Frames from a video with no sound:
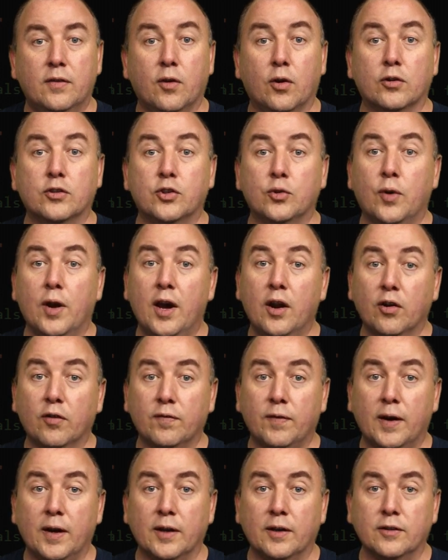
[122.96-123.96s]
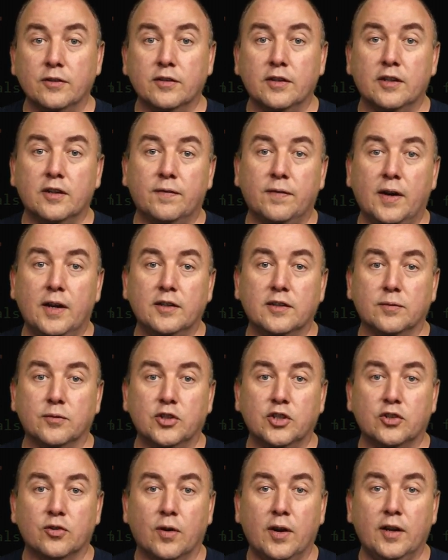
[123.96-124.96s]
There are two header files that define some
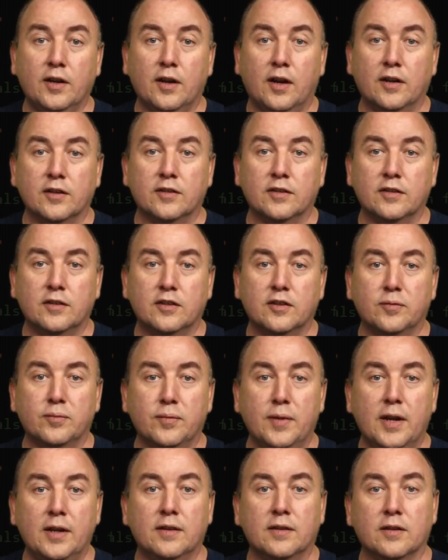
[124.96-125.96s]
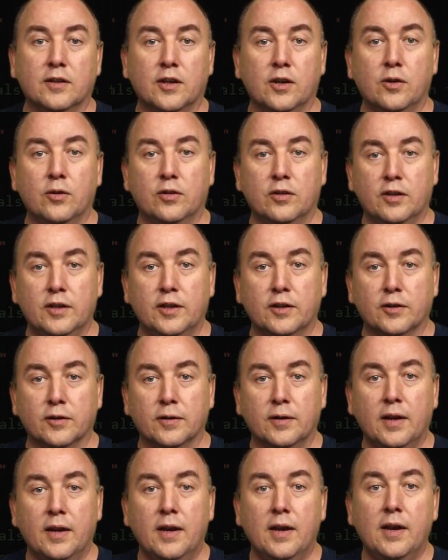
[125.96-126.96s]
string constants to make the code
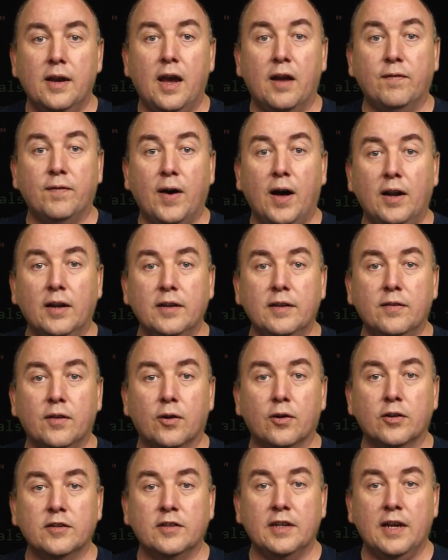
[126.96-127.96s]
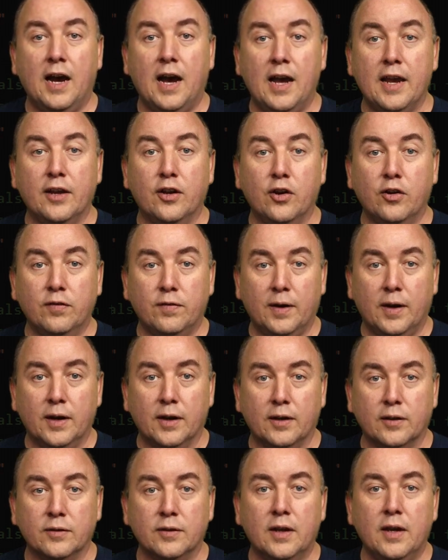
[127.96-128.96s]
cleaner, and finally there is the INO
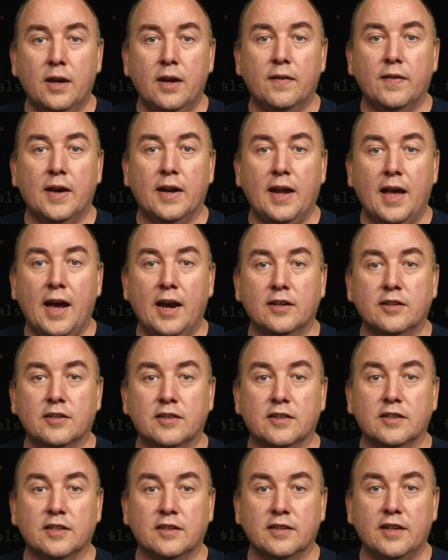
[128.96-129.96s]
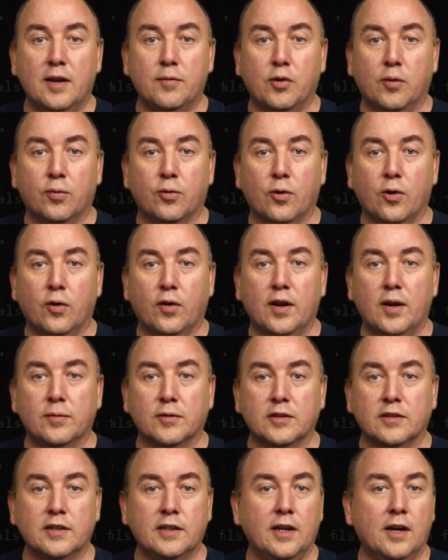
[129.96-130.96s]
file that acts as an example program
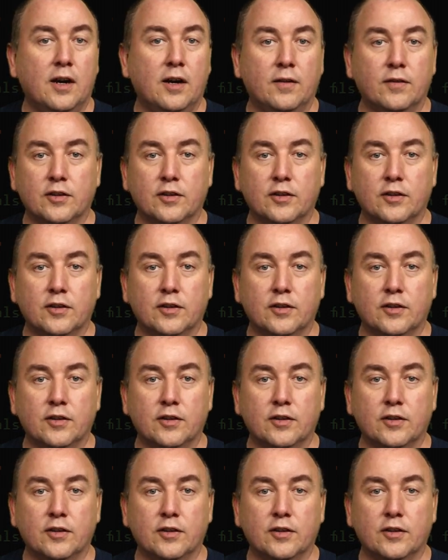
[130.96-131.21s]
to see how